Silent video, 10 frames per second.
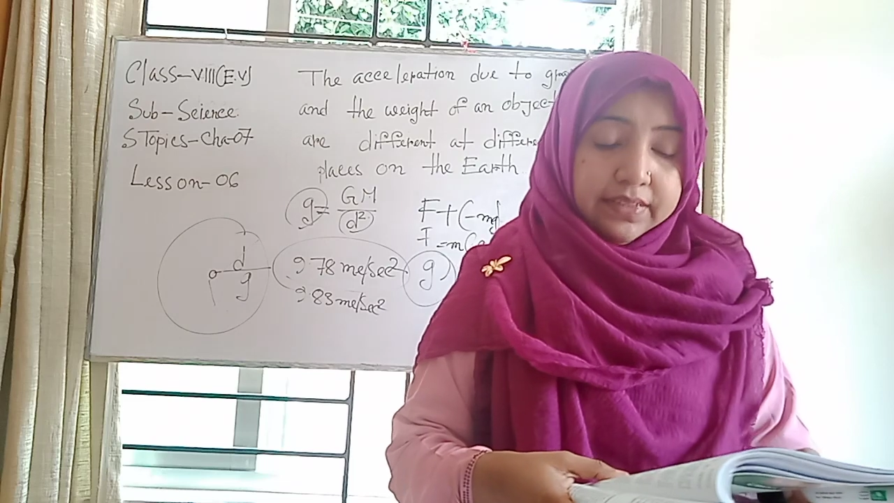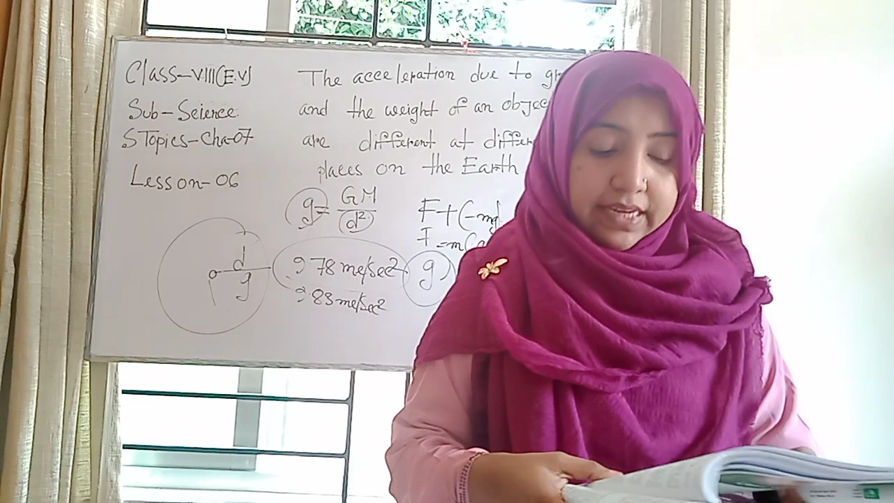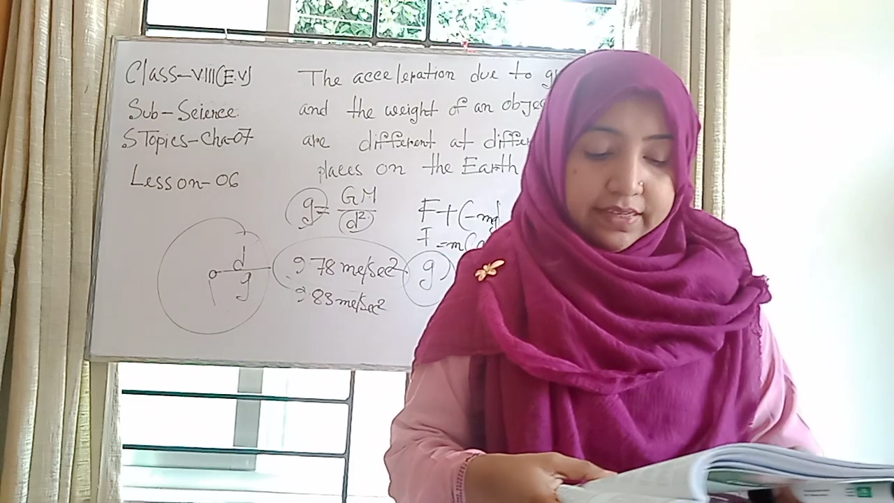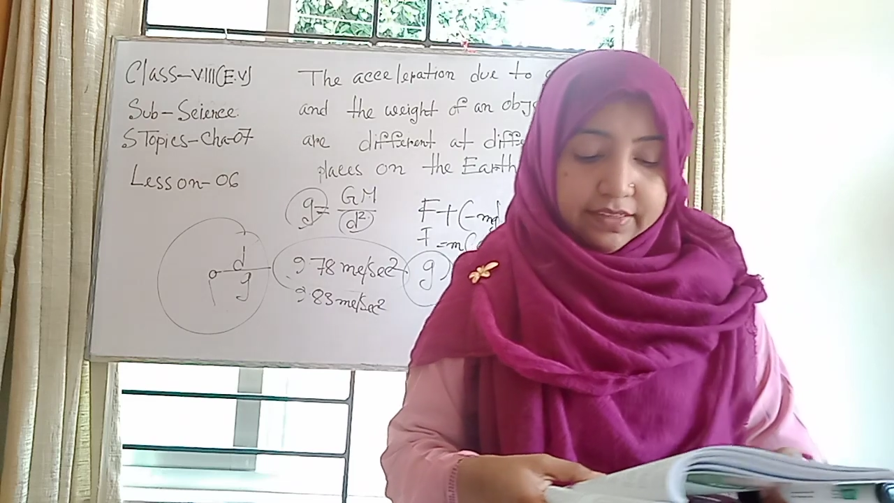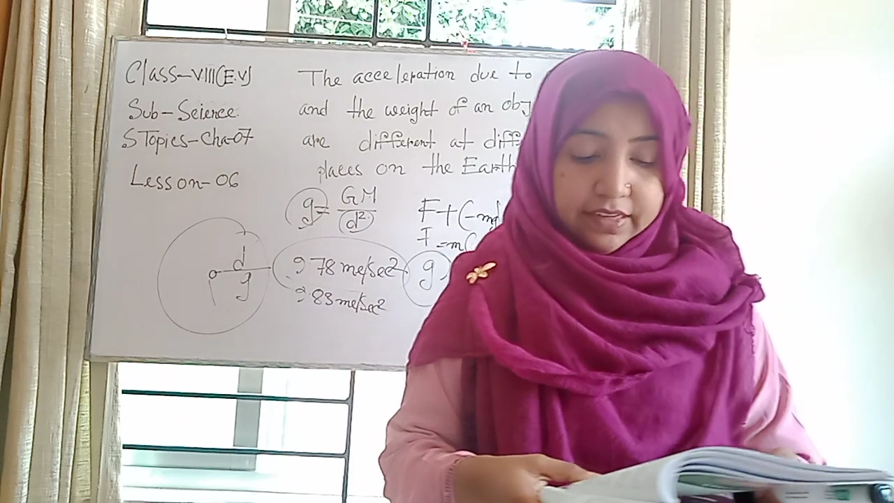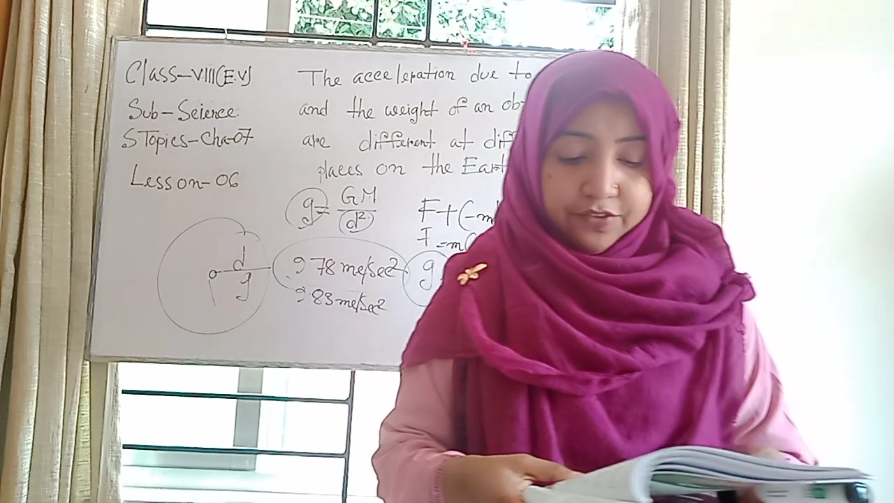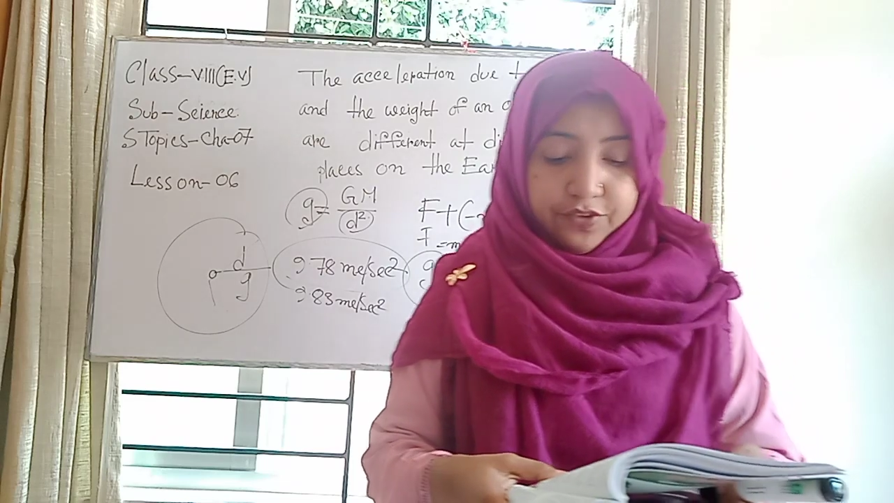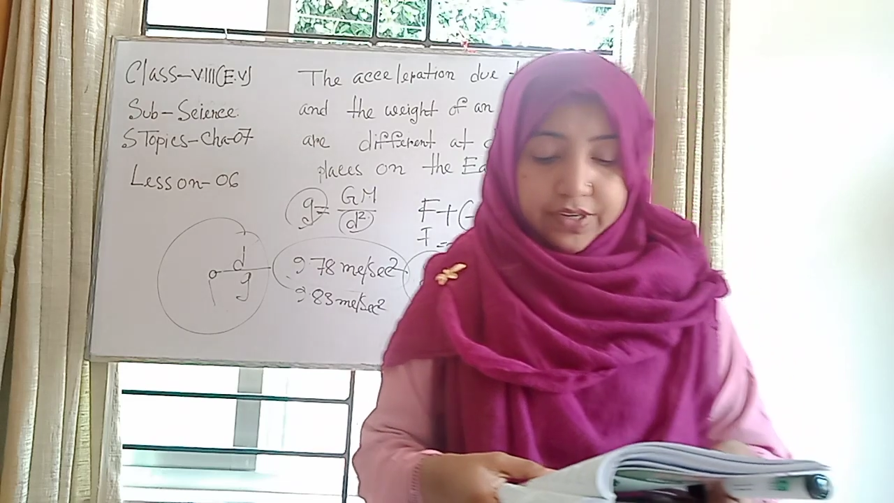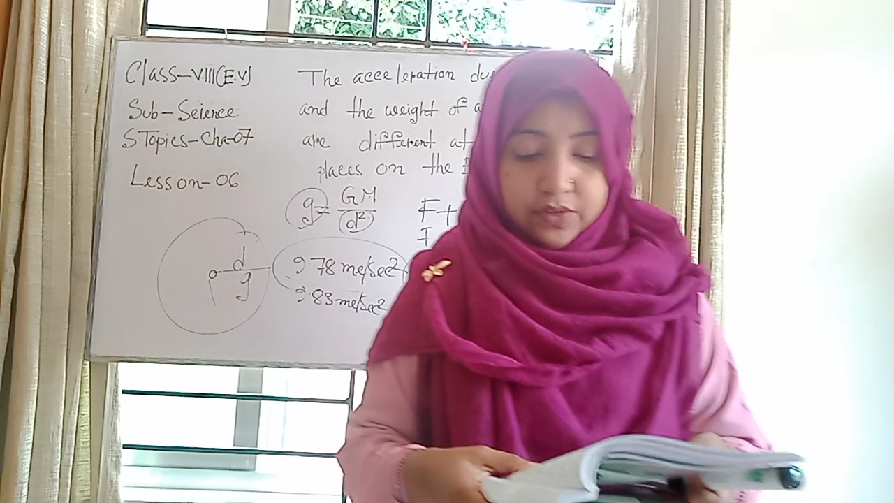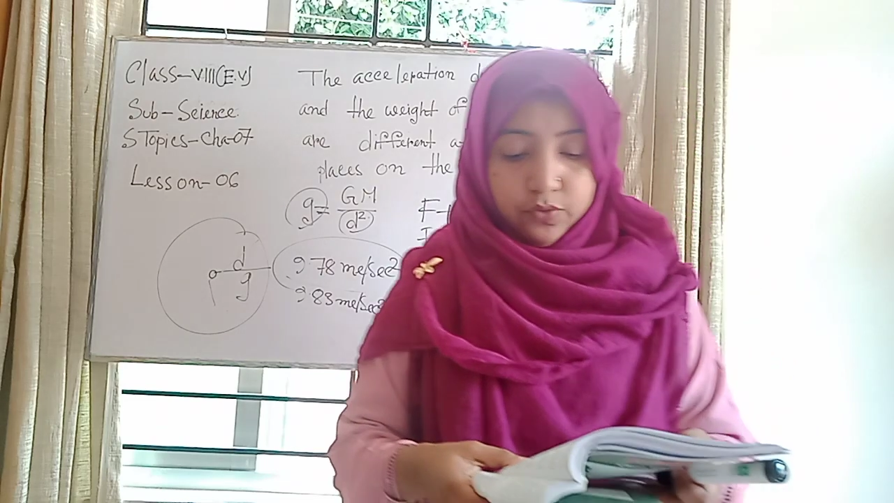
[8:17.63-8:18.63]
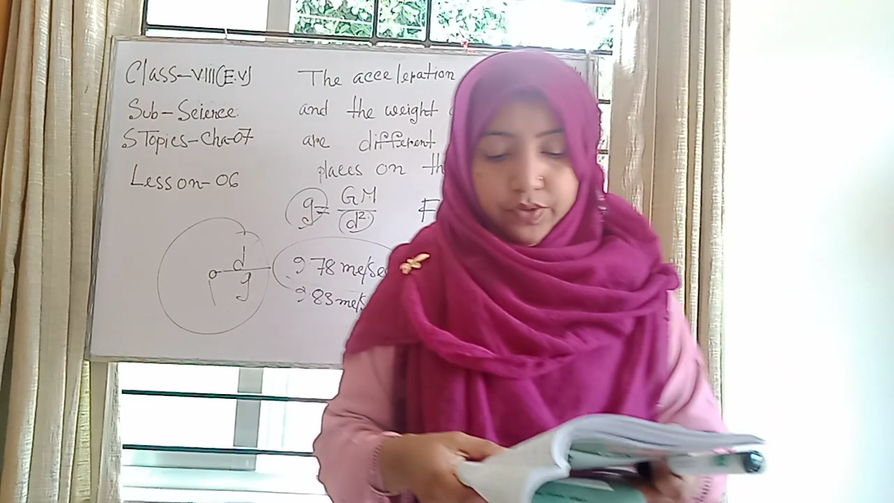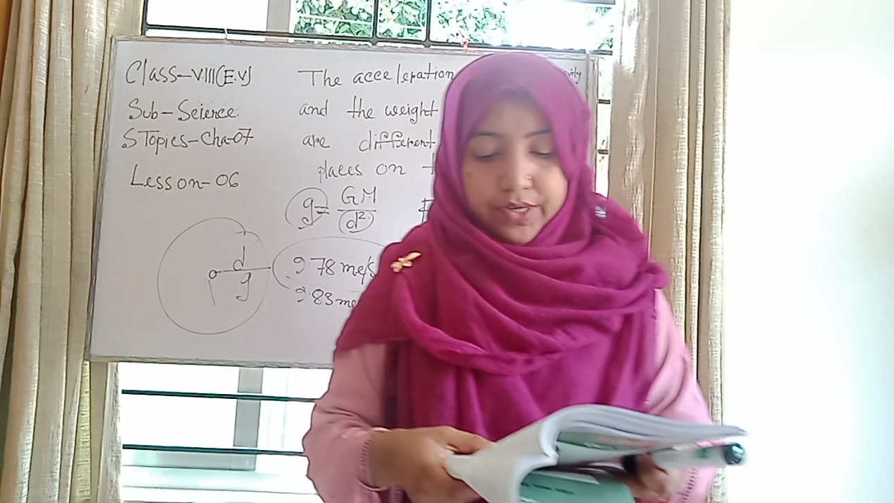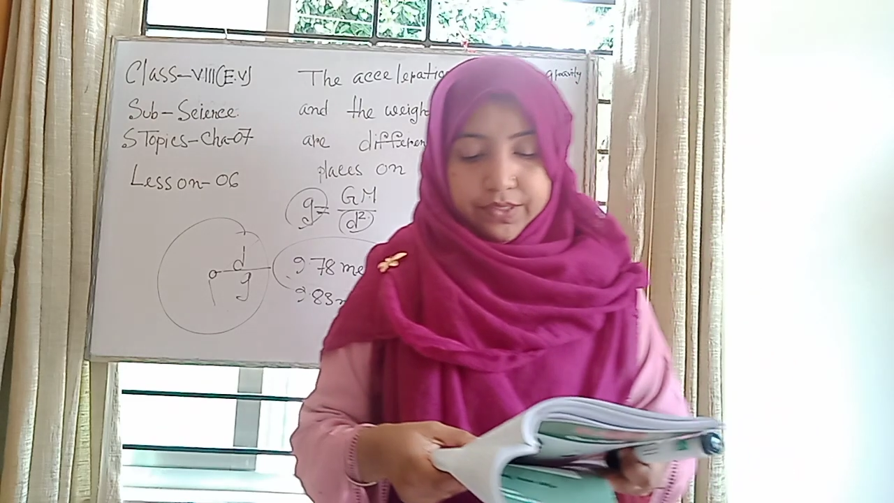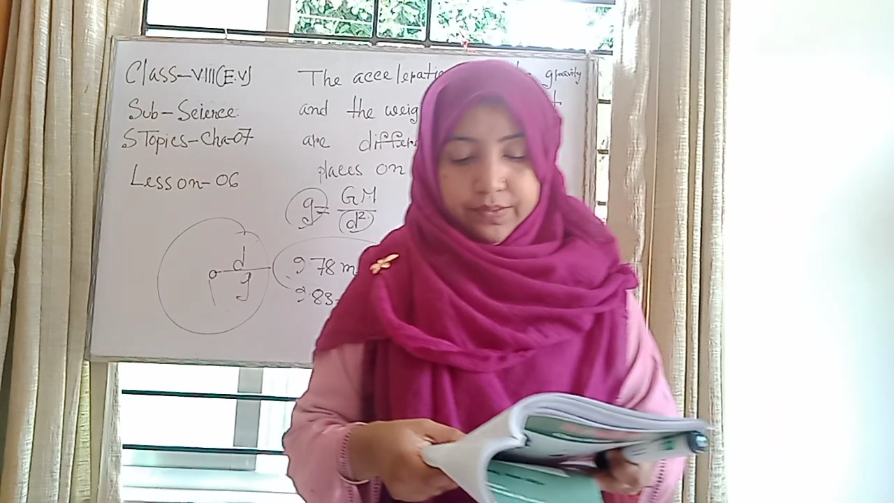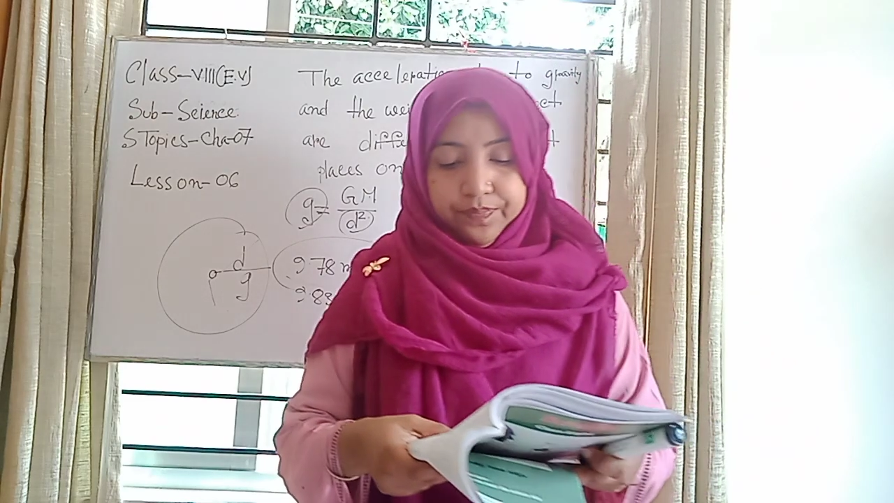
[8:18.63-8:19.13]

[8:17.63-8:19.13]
than the real weight.